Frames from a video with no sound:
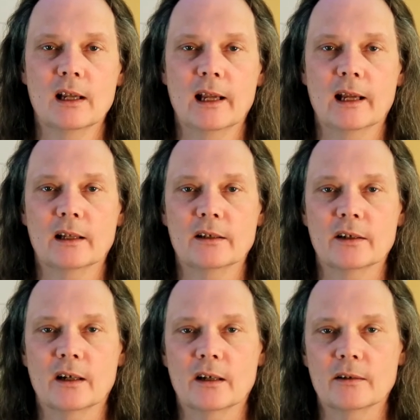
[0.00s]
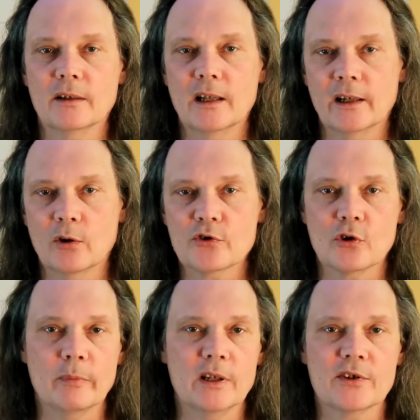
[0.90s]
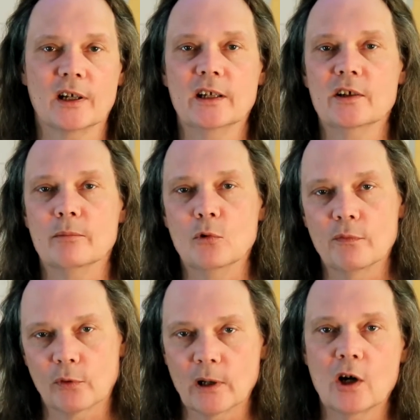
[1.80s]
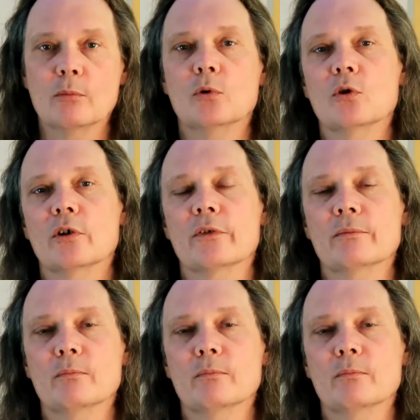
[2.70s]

And uh, it also means that I need to move around more.